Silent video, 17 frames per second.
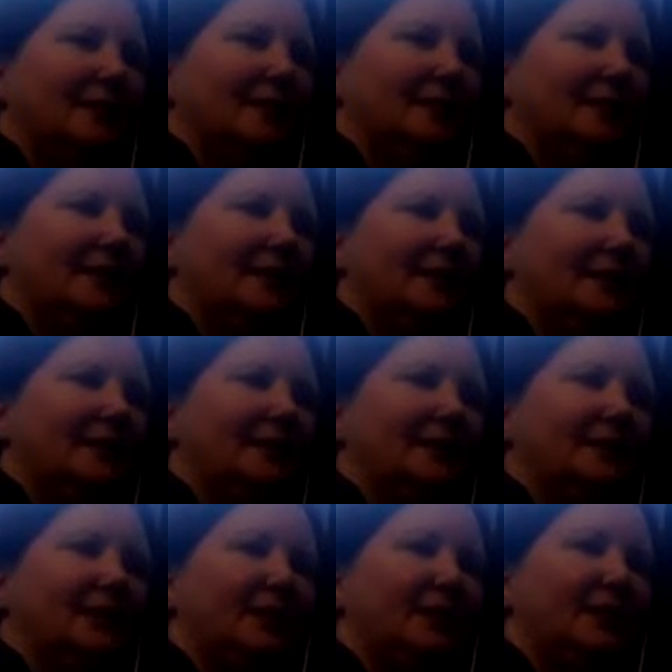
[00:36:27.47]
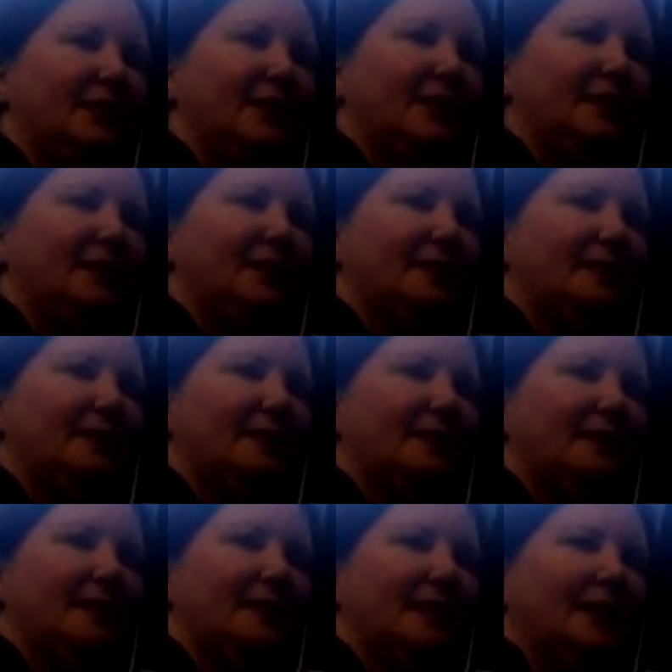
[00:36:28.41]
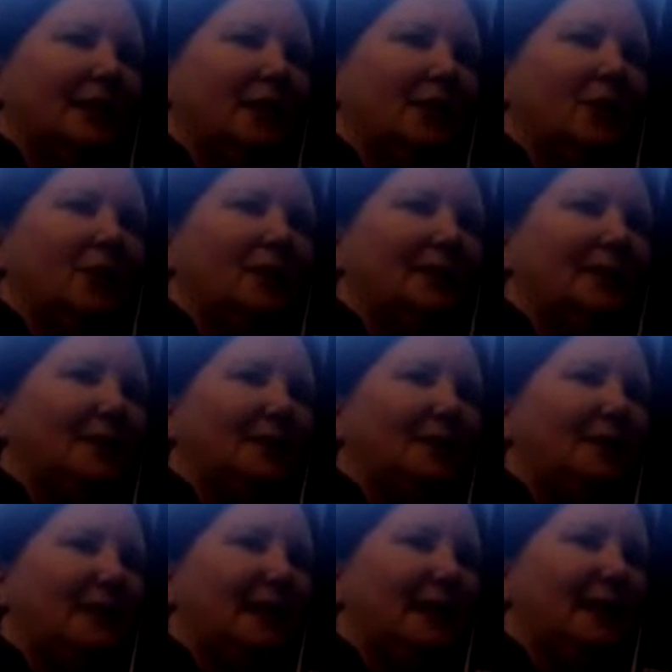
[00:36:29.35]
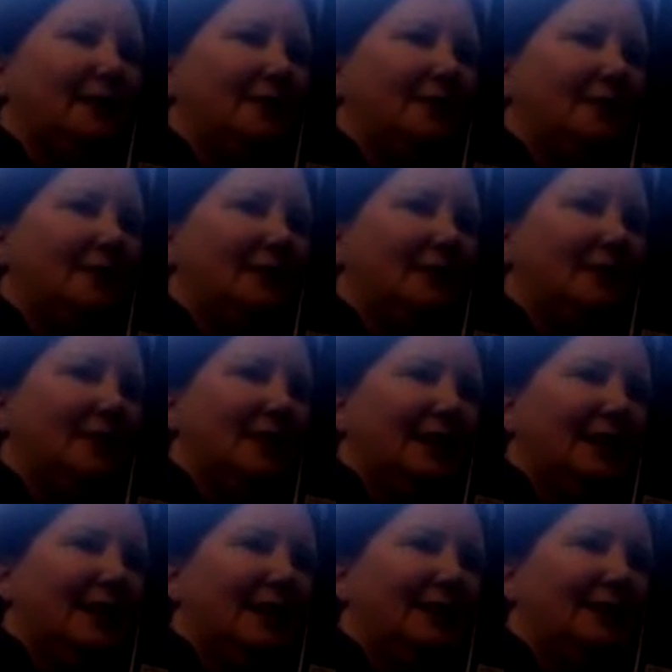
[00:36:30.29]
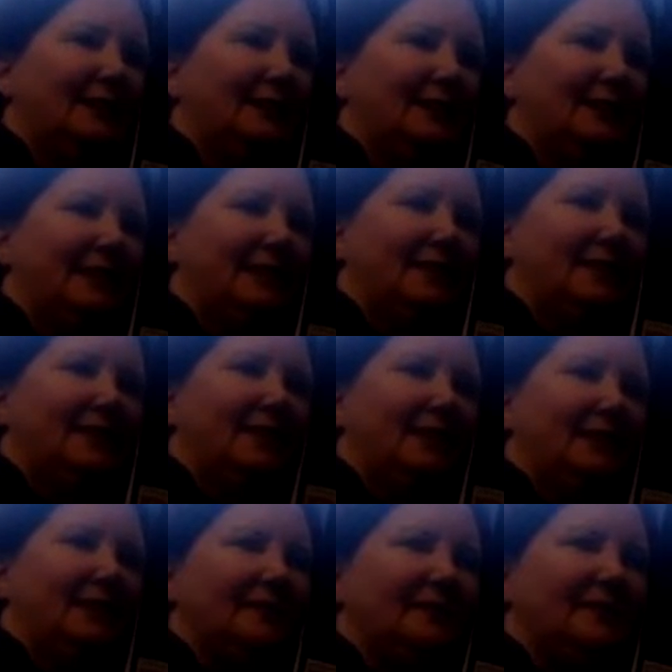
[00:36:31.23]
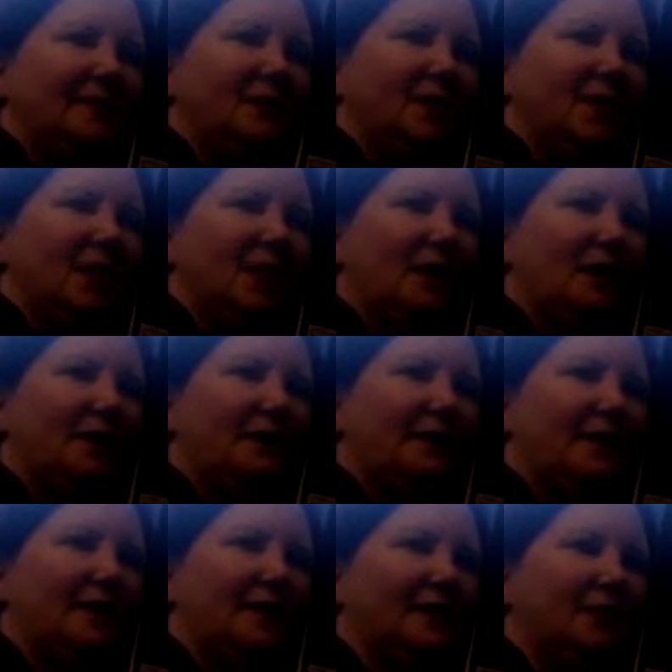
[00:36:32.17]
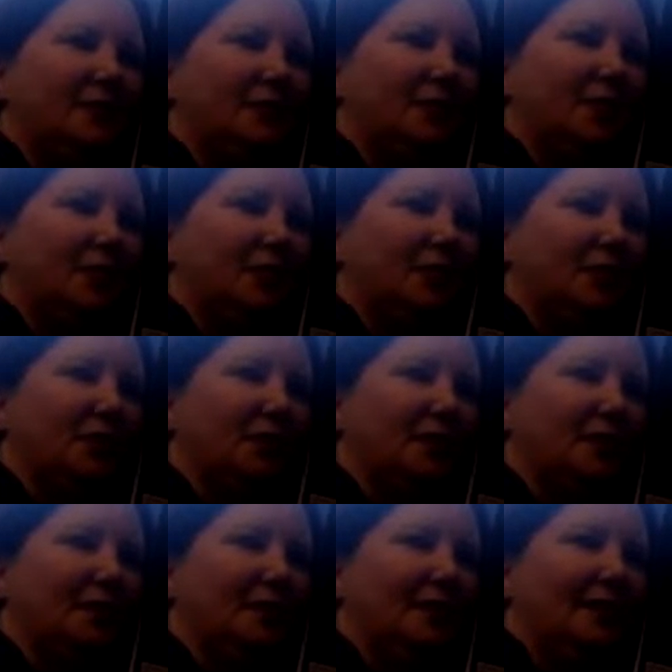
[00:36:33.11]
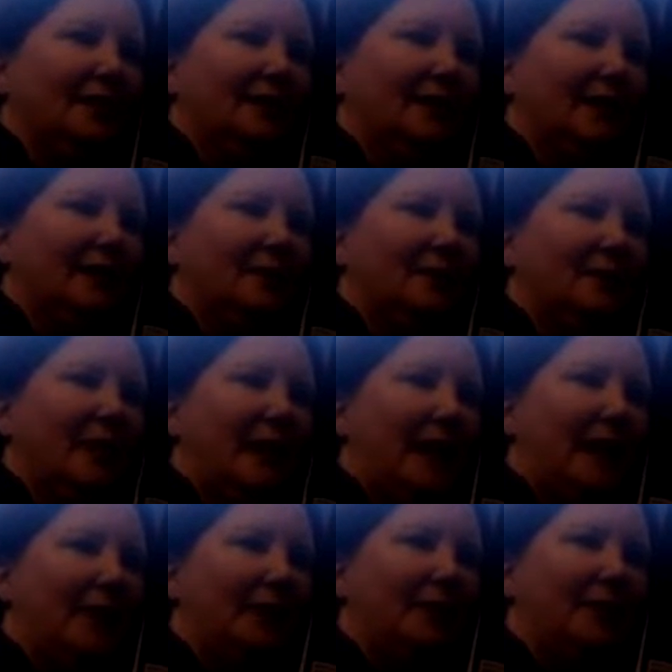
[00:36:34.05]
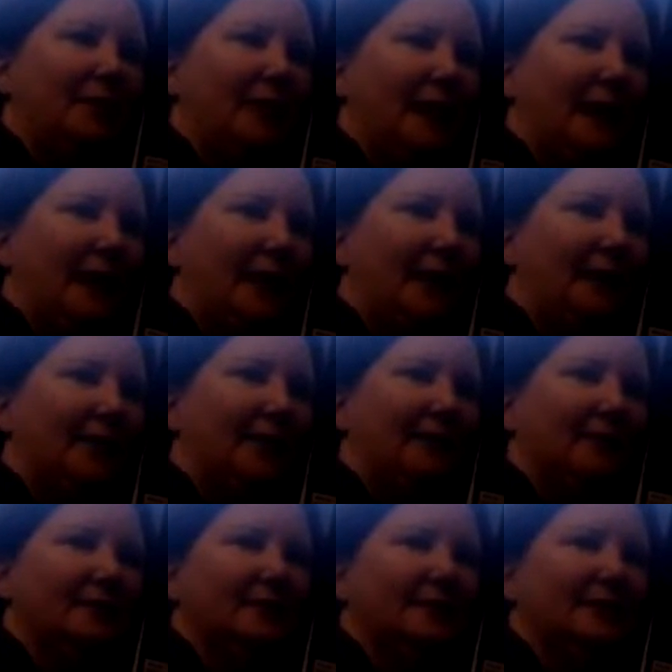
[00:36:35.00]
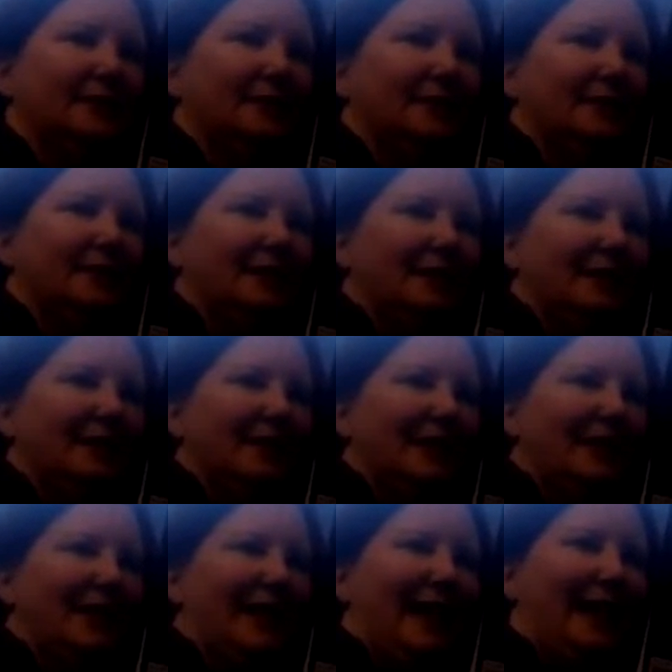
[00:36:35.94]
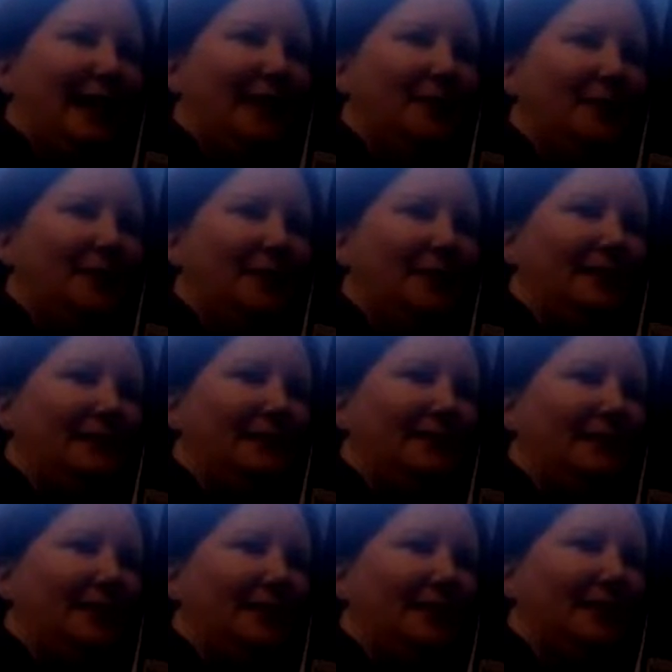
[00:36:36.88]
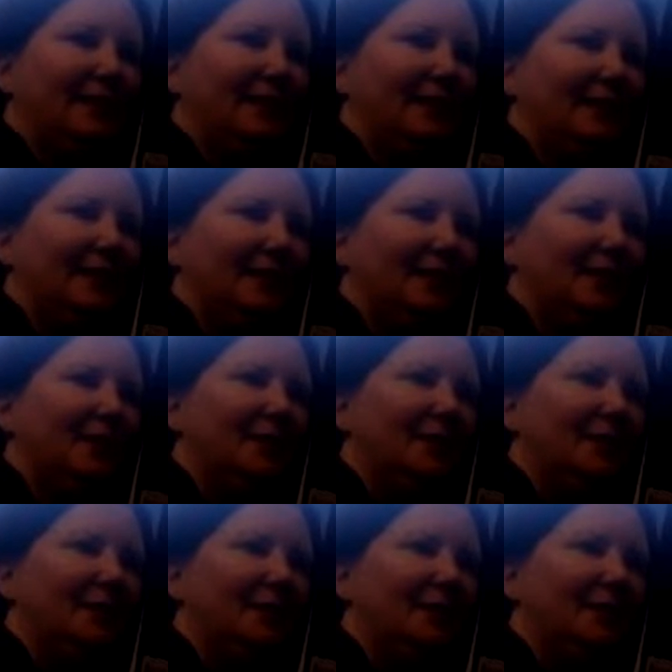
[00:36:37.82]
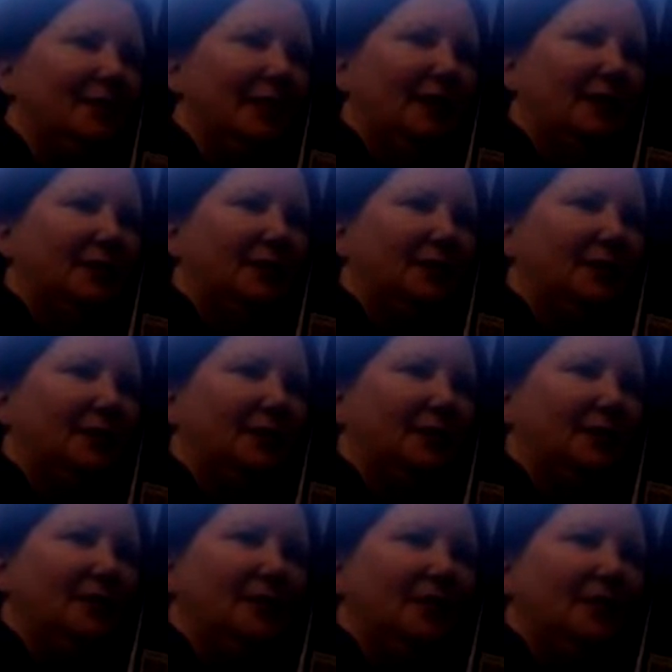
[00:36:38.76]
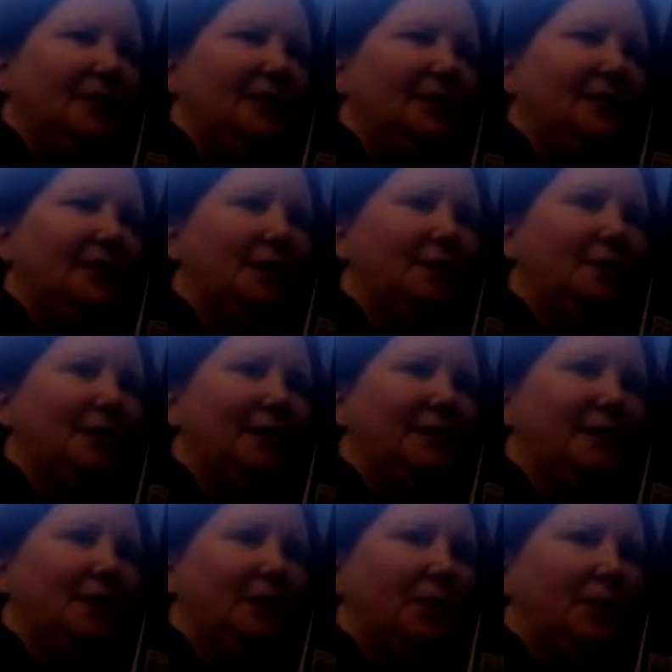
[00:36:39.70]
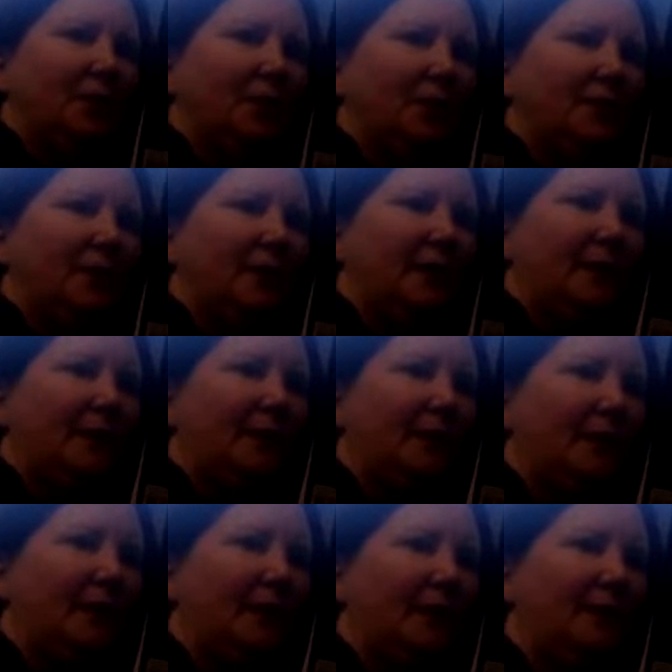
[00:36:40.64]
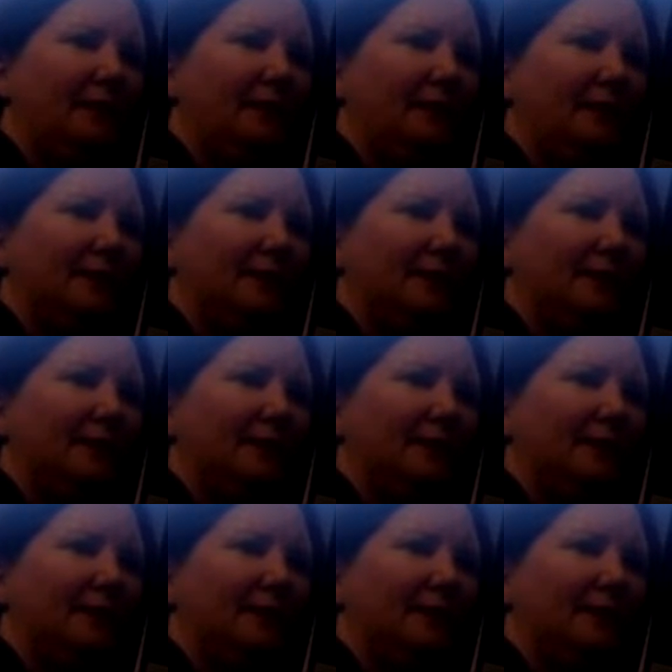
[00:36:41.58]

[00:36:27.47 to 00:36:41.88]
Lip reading: Gardo stood up then. He walked up and down, and I could see him thinking so hard his eyes were bulging, getting madder and madder. It can't be, he said. You don't do that, do you? You don't bust open your family grave.